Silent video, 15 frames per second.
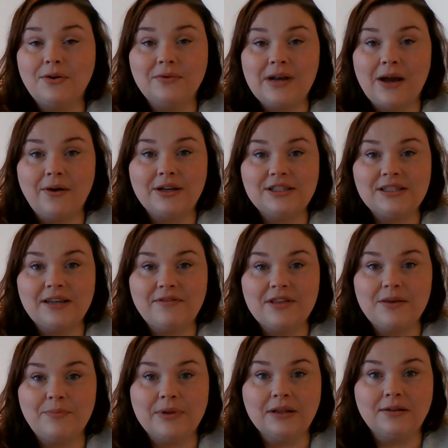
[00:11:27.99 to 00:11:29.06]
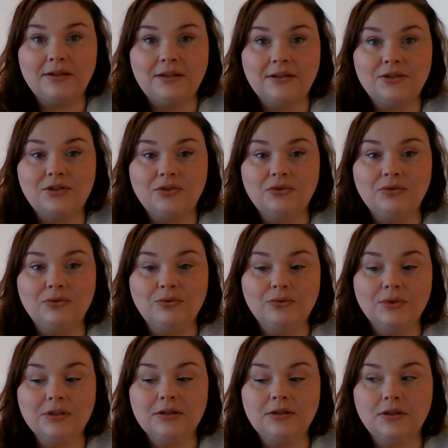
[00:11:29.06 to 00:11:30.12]
Now I just have the ability
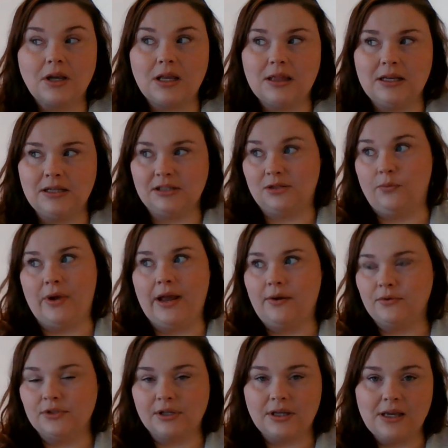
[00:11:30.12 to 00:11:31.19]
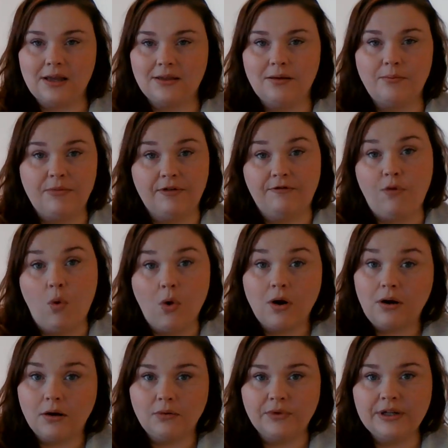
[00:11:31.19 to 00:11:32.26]
to look at things the way I was looking at them
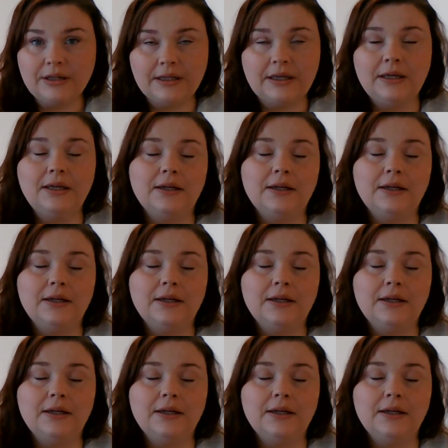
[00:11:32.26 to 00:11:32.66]
before, really.